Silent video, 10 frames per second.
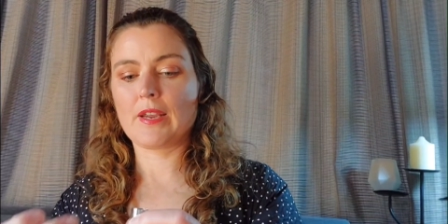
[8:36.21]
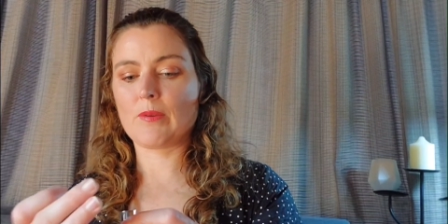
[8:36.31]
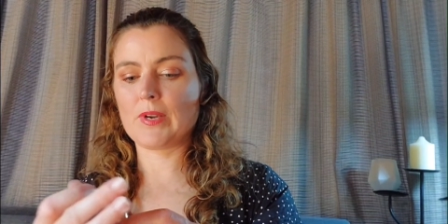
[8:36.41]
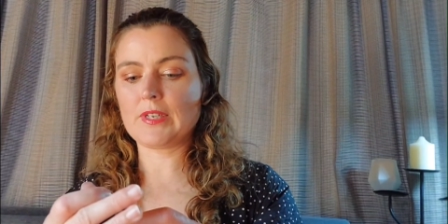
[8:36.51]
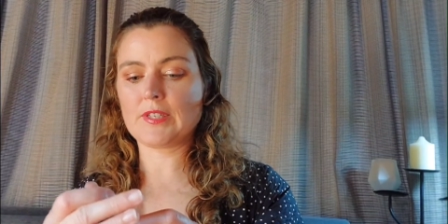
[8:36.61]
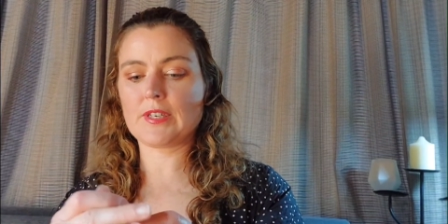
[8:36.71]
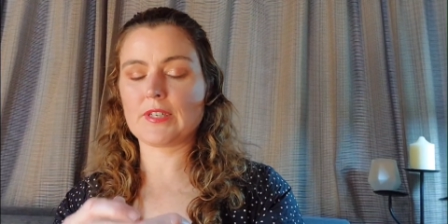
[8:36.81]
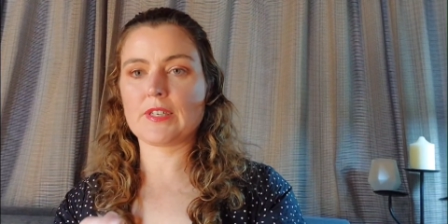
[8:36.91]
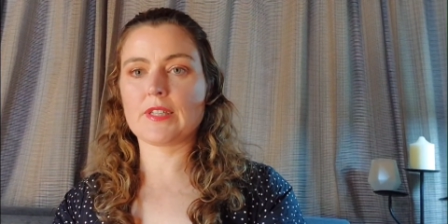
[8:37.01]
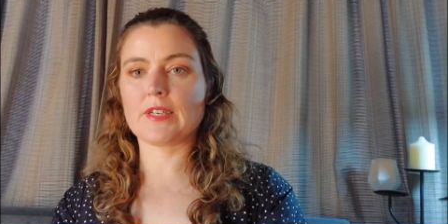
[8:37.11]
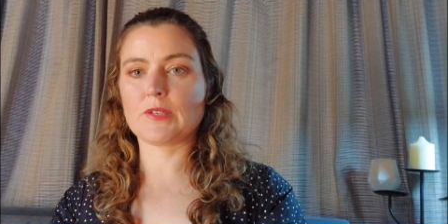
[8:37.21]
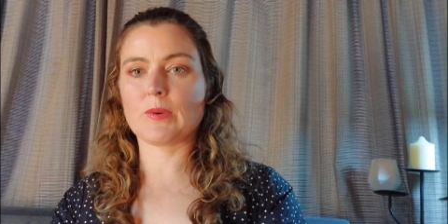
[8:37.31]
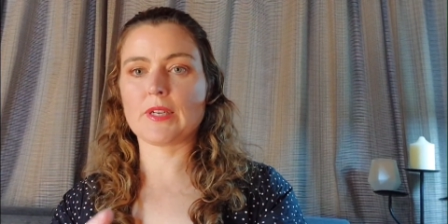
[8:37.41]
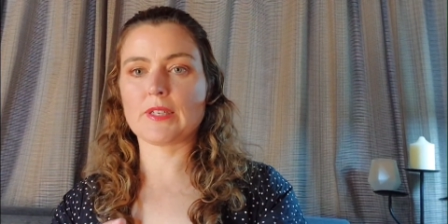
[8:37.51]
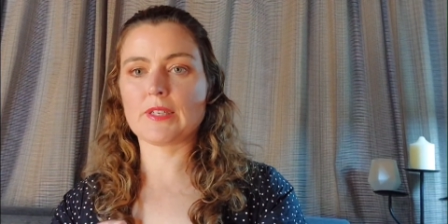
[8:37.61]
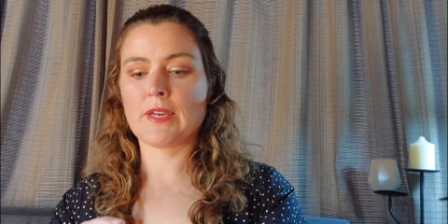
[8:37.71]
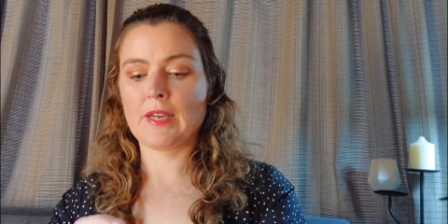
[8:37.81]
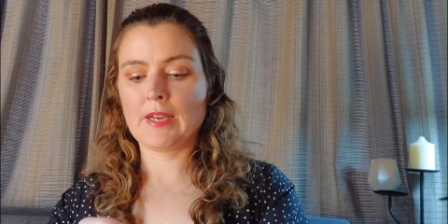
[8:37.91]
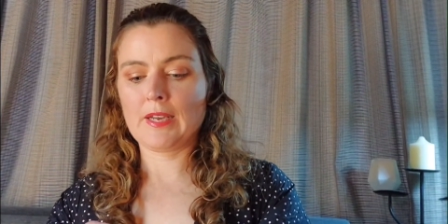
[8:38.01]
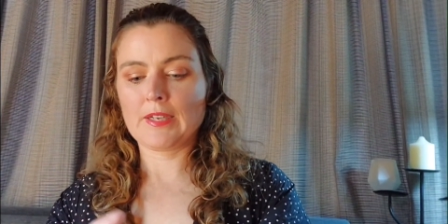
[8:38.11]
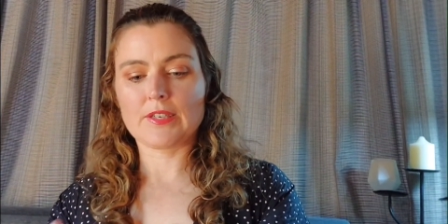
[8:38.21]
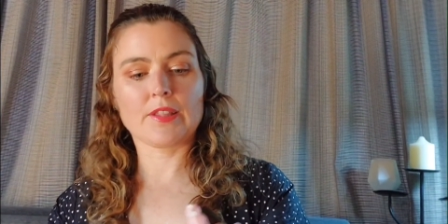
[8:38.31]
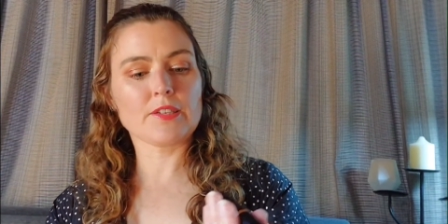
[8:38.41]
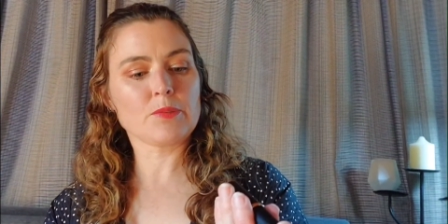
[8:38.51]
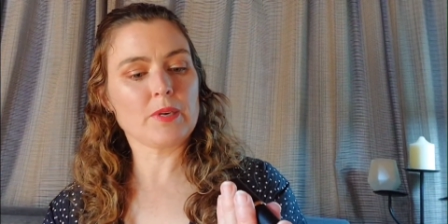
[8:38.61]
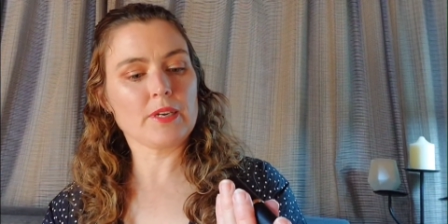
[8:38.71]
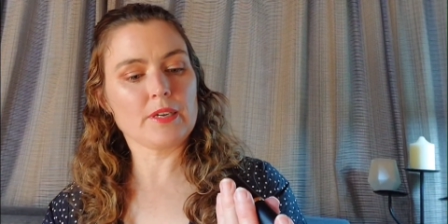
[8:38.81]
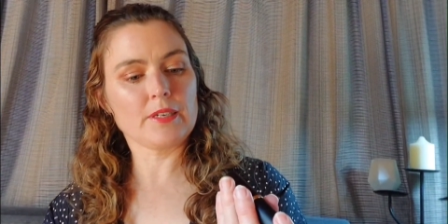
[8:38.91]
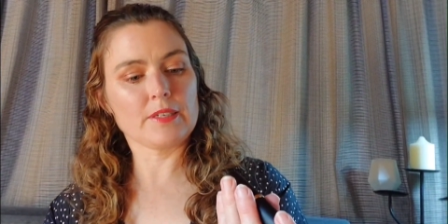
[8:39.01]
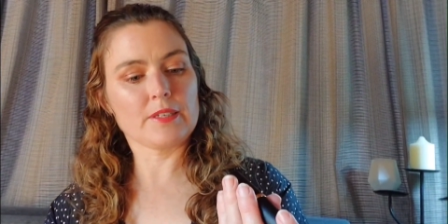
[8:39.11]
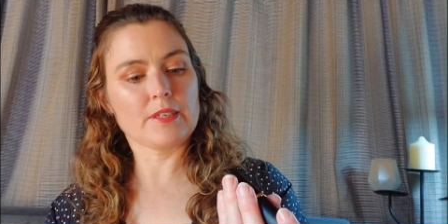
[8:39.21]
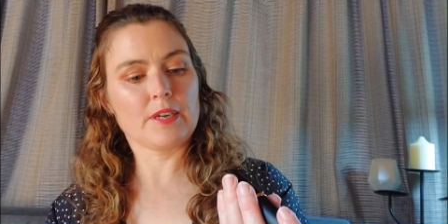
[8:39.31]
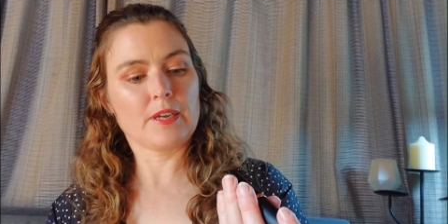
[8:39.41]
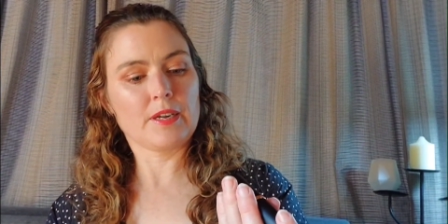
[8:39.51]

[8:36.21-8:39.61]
Anyway, let's get into these ones. So this one is